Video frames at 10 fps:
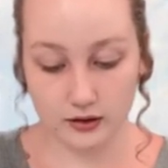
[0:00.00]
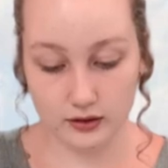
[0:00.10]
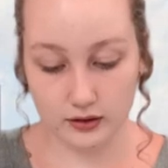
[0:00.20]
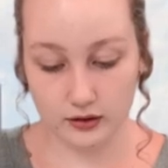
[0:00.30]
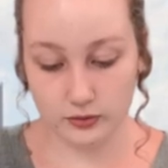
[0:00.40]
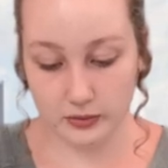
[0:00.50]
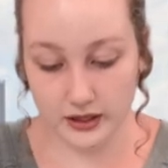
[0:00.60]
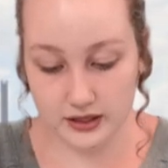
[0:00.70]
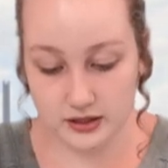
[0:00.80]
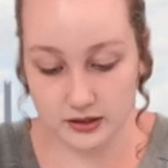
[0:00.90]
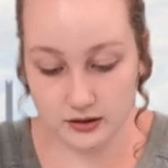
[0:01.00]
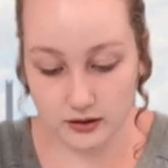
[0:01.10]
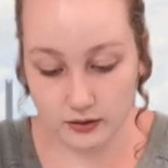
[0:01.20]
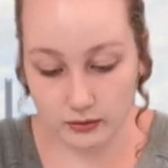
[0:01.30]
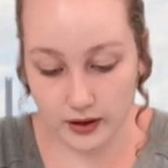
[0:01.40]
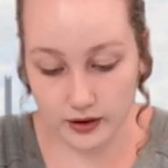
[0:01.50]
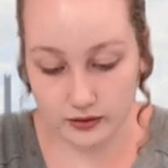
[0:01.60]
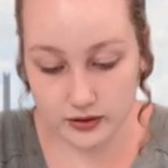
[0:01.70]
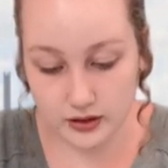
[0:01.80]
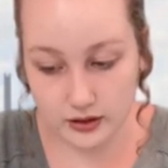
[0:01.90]
loop it
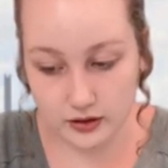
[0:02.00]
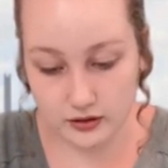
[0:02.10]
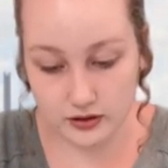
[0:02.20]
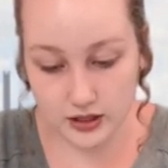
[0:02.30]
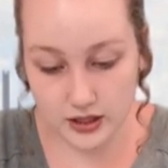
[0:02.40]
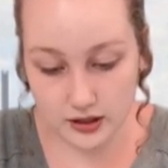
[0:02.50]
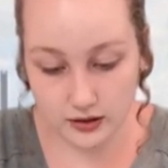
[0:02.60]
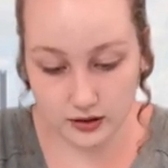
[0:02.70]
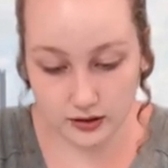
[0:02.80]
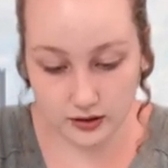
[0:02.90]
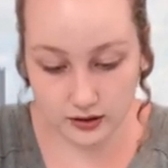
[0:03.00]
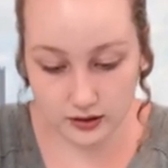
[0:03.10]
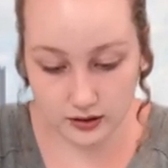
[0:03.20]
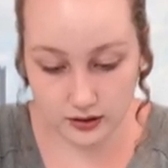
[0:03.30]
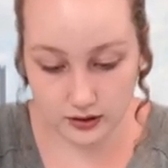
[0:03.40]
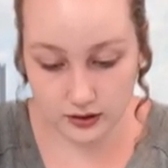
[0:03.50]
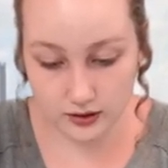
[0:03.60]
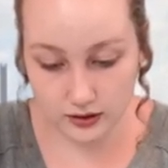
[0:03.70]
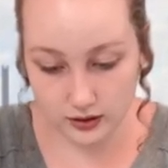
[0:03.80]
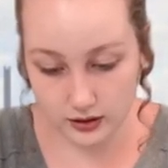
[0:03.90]
around and underneath.
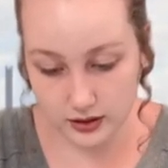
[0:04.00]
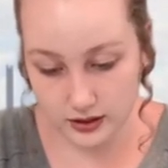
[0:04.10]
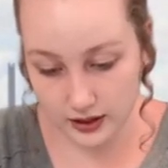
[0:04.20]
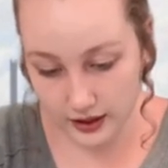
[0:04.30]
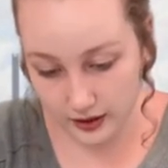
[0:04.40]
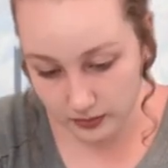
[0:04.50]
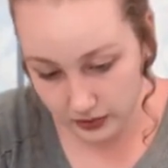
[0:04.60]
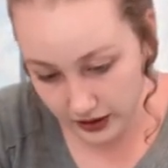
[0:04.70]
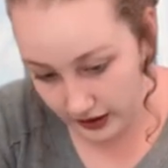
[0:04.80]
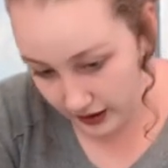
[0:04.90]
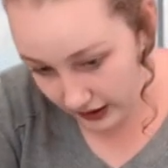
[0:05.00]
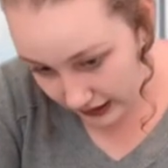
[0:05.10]
This can be a